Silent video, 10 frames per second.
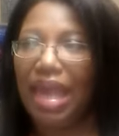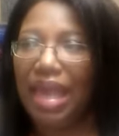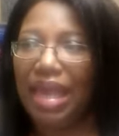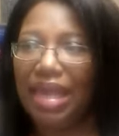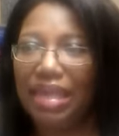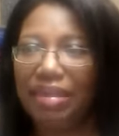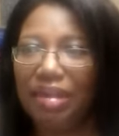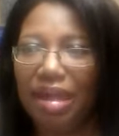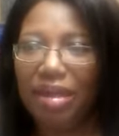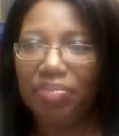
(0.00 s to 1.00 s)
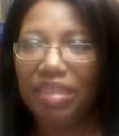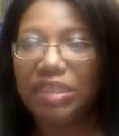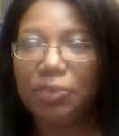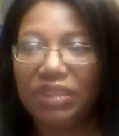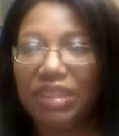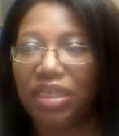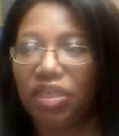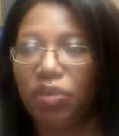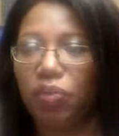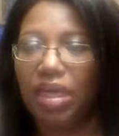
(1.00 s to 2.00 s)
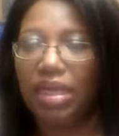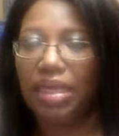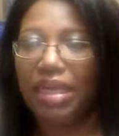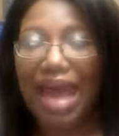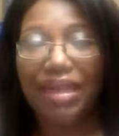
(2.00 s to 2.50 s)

And um, this particular one,